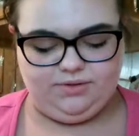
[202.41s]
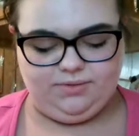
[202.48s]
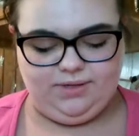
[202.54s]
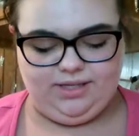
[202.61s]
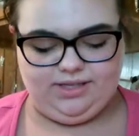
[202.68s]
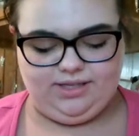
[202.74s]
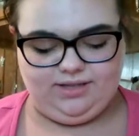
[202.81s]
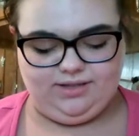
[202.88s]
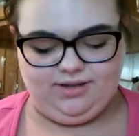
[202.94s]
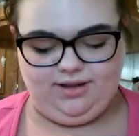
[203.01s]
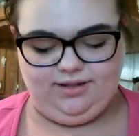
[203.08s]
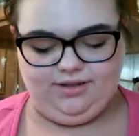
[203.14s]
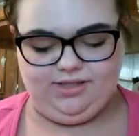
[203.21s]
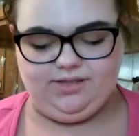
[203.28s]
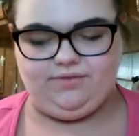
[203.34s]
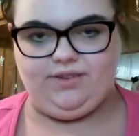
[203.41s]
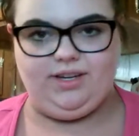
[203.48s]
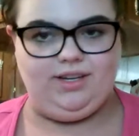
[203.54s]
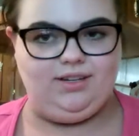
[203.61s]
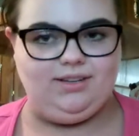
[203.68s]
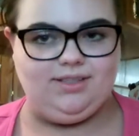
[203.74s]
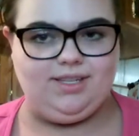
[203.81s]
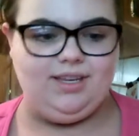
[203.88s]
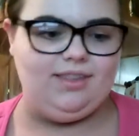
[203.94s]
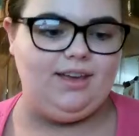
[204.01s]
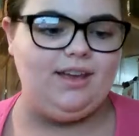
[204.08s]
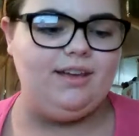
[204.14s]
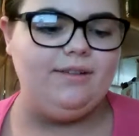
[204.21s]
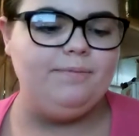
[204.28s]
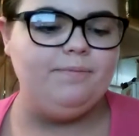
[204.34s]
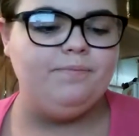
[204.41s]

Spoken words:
$26 if I didn't say that.